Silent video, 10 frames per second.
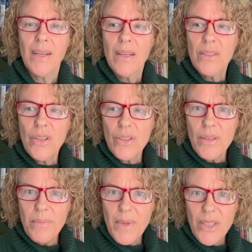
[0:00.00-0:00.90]
not to
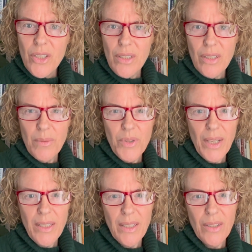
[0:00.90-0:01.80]
mention
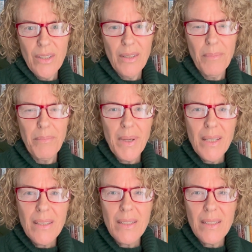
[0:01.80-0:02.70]
subjecting it to the
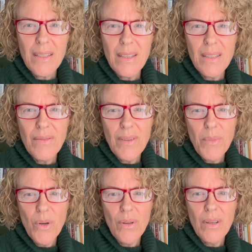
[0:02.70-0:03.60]
biggest sins of them
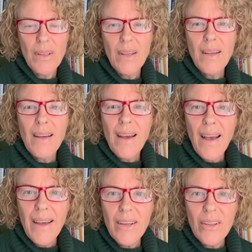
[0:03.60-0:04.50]
all
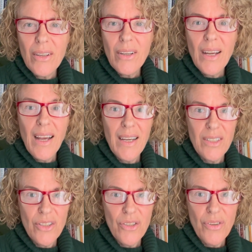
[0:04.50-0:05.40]
anger and
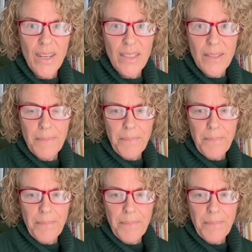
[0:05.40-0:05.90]
stress.